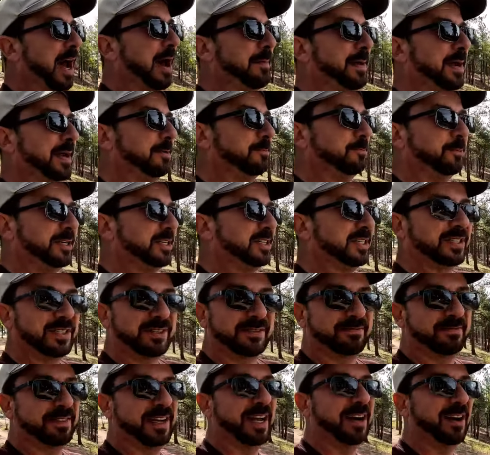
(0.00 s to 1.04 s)
I mean, we just
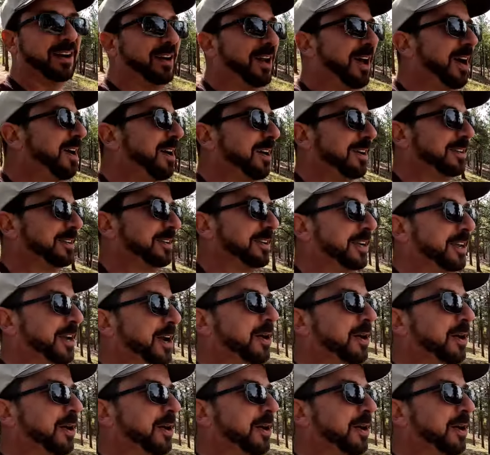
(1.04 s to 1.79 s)
get along, you